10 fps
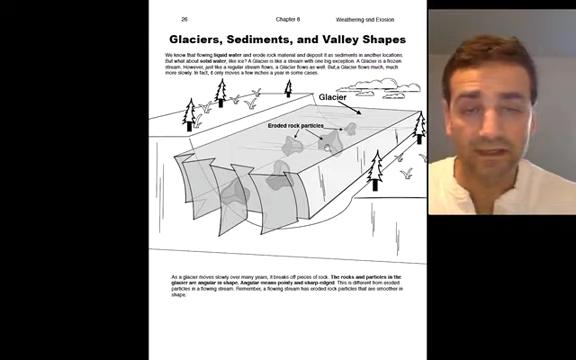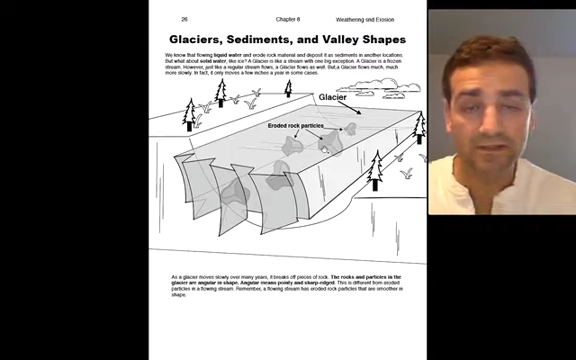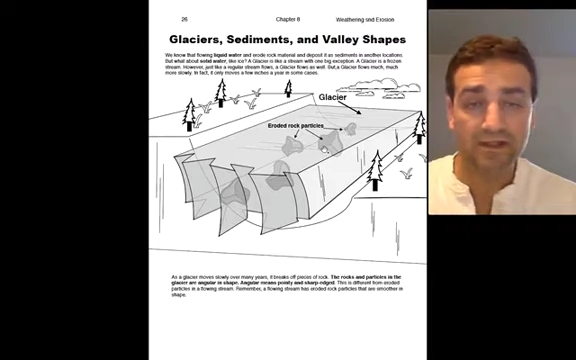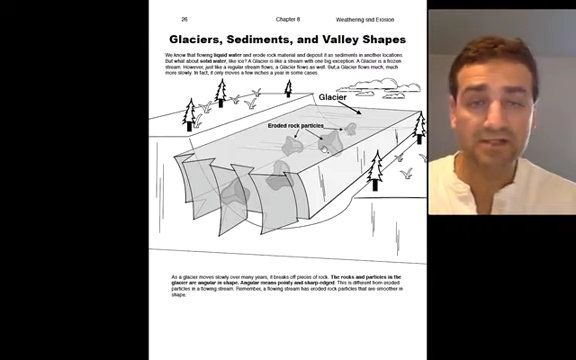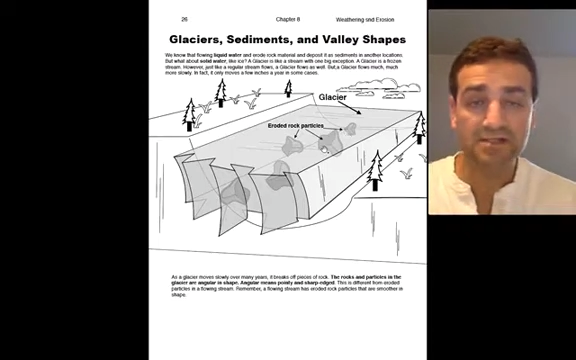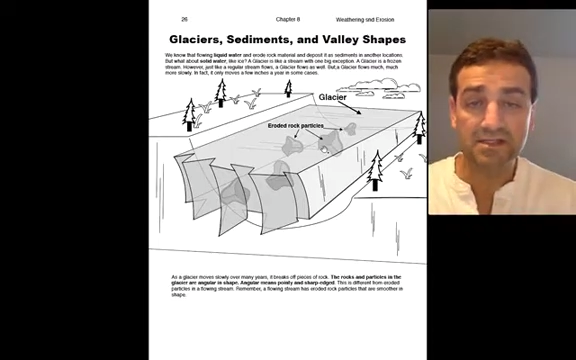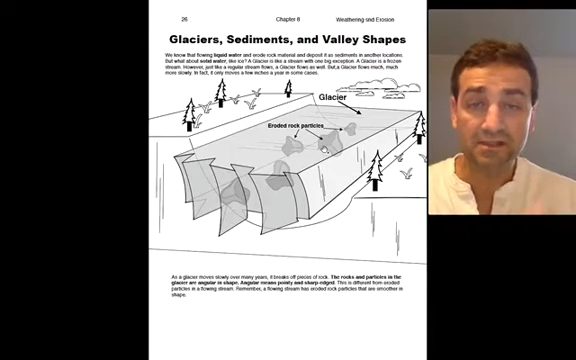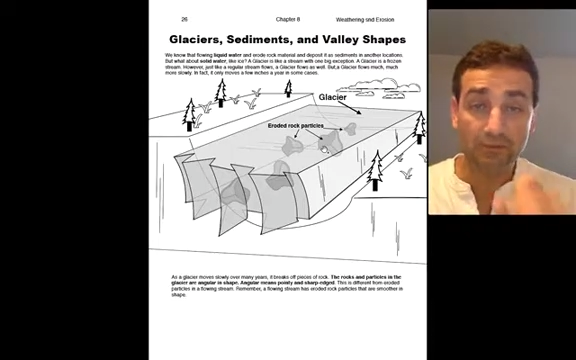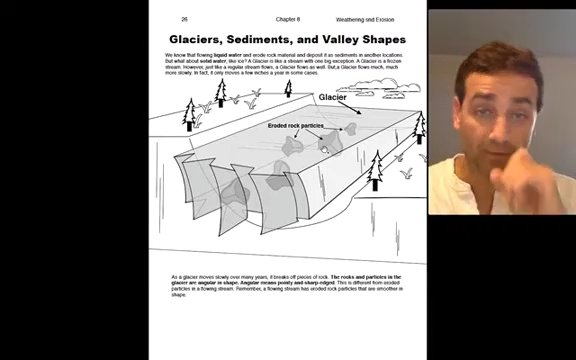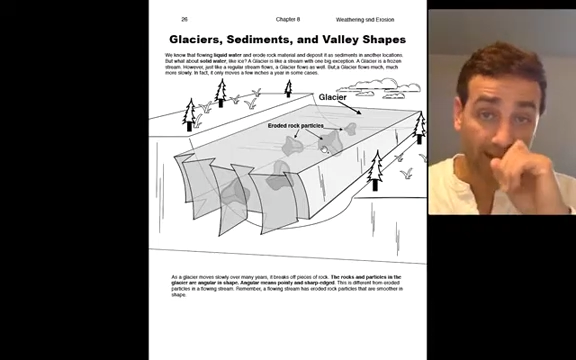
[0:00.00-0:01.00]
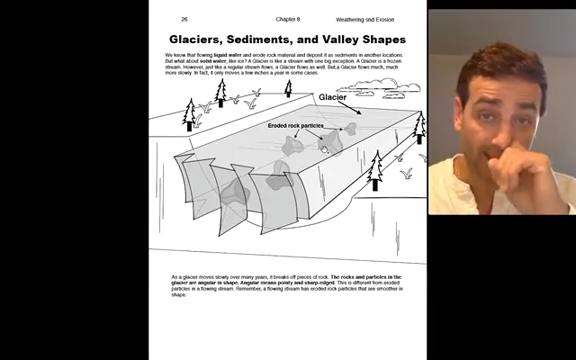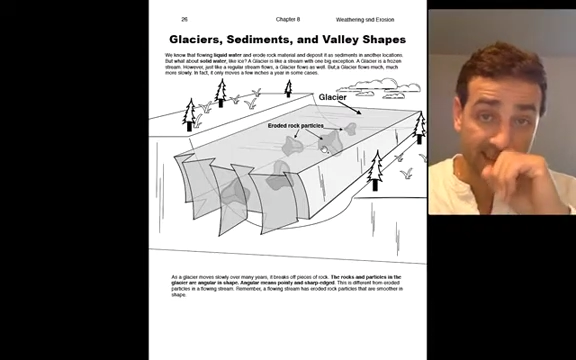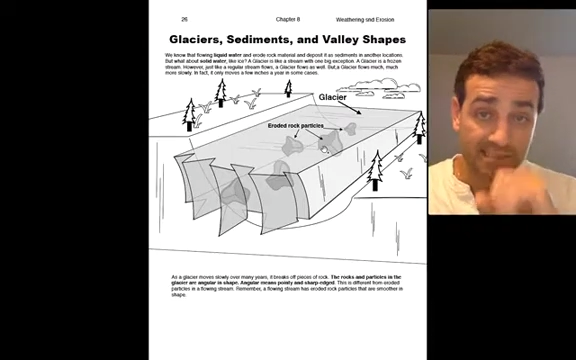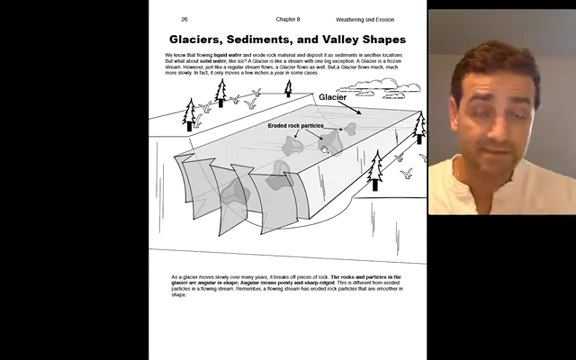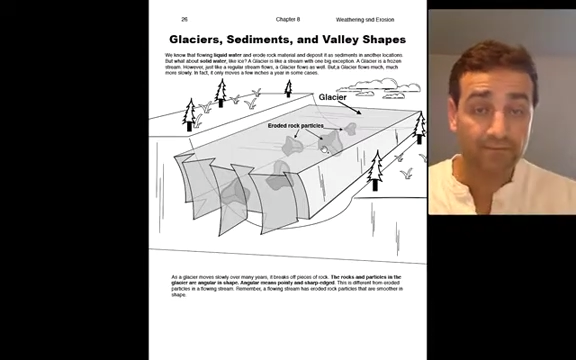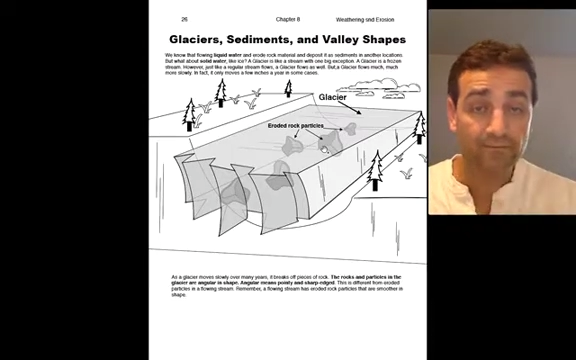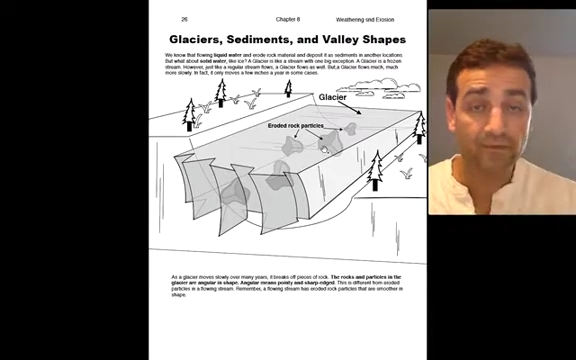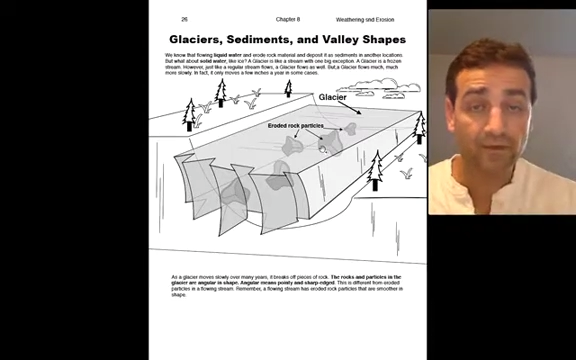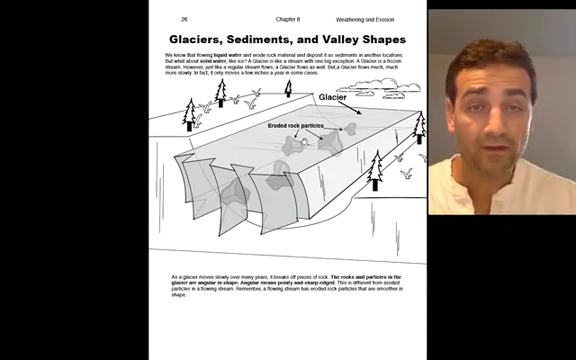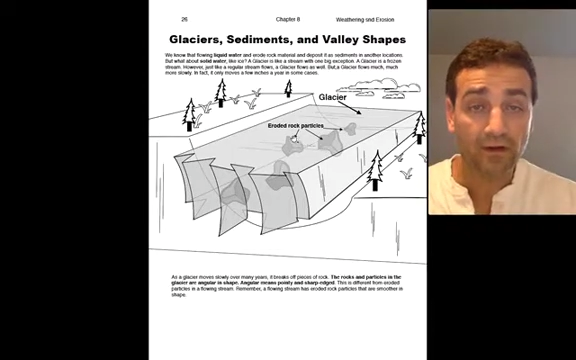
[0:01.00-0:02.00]
You could see that the rocks
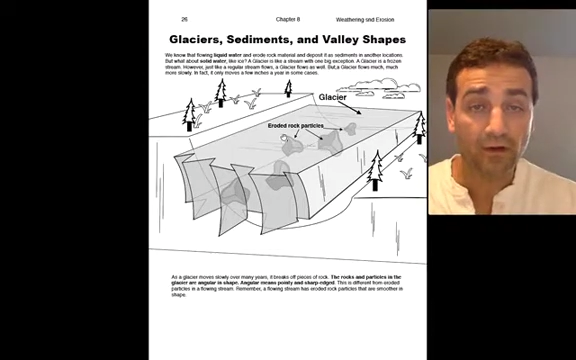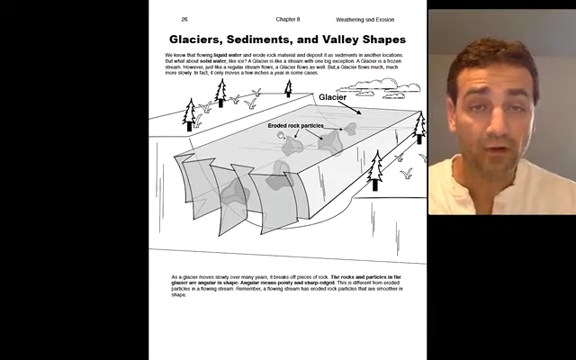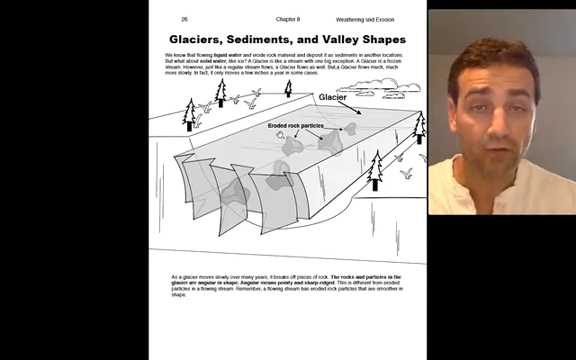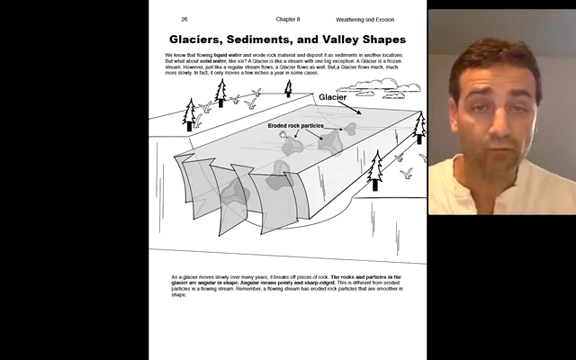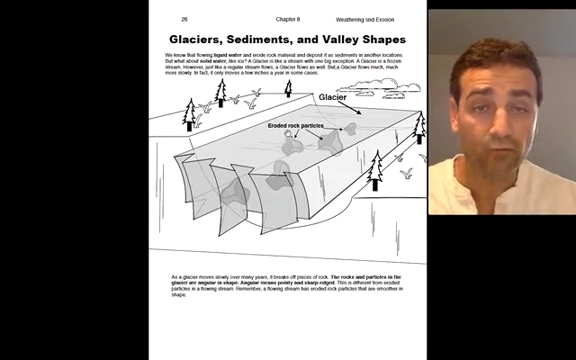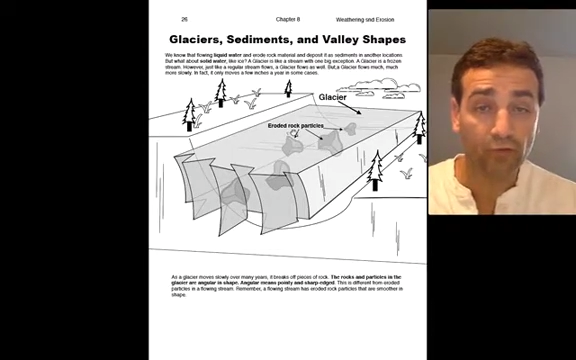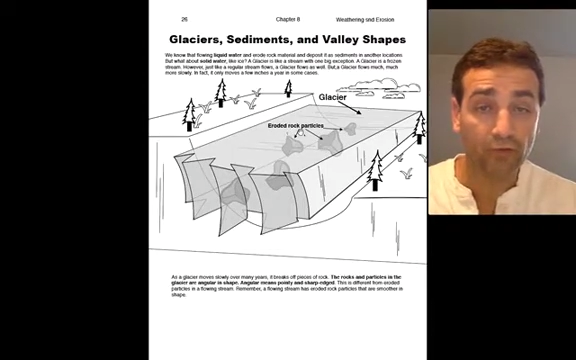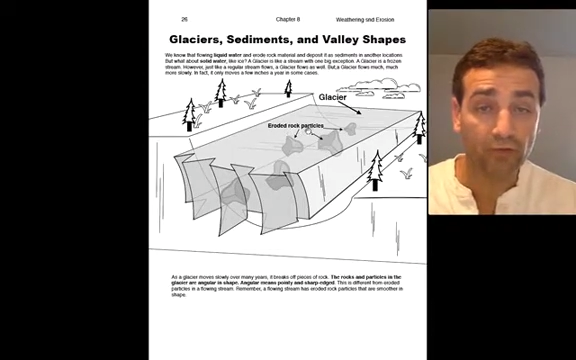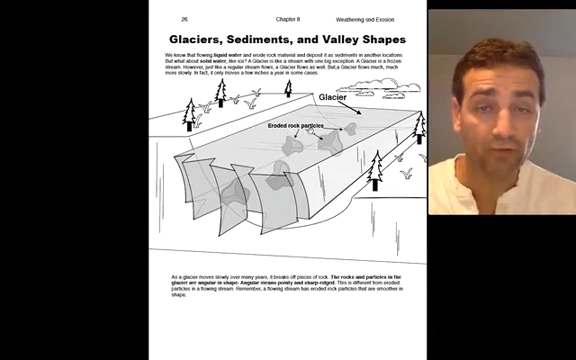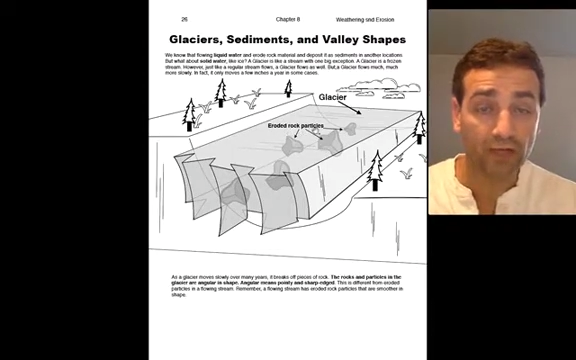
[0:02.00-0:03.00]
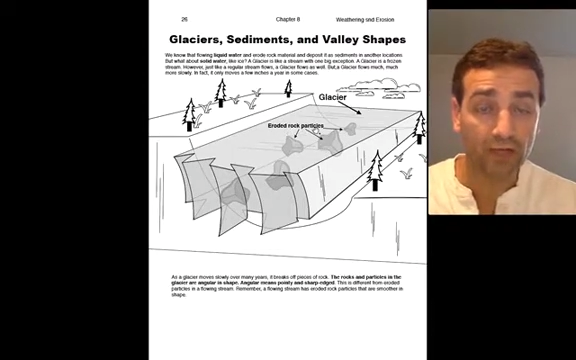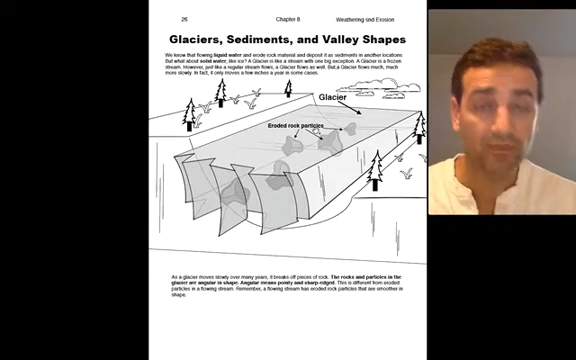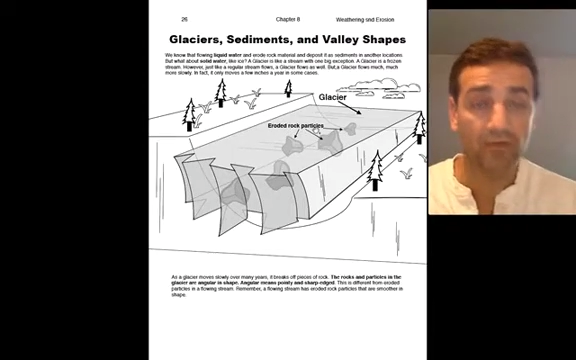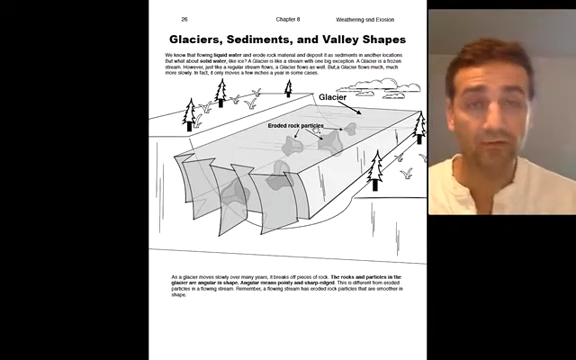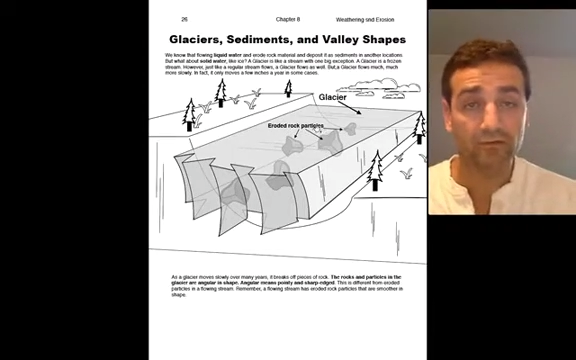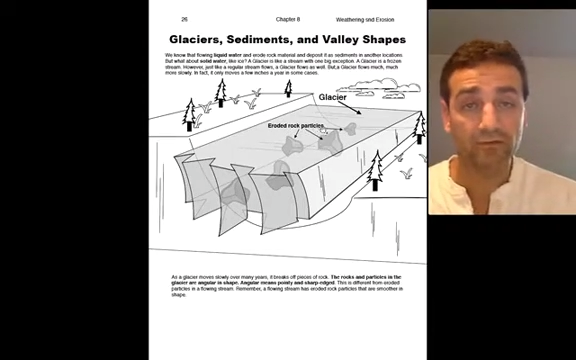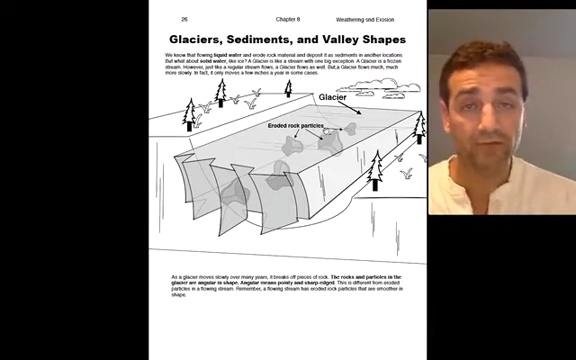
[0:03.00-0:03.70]
are eroded rock particles,